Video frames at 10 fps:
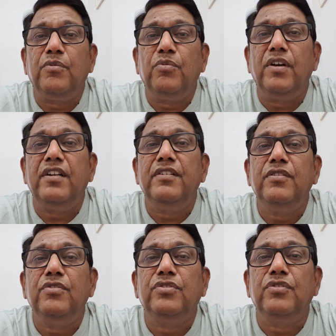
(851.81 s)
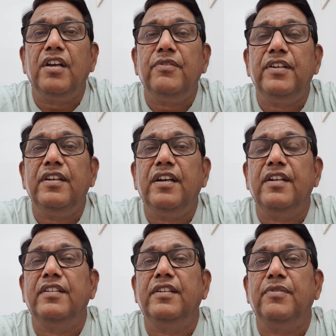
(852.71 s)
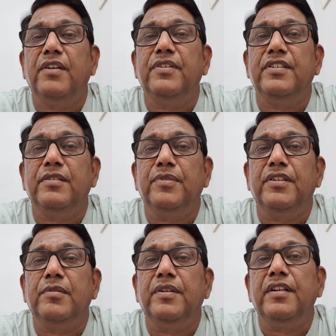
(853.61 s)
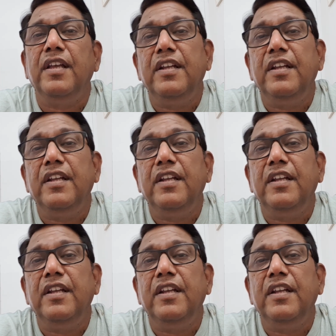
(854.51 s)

when you should have another vibration measurement.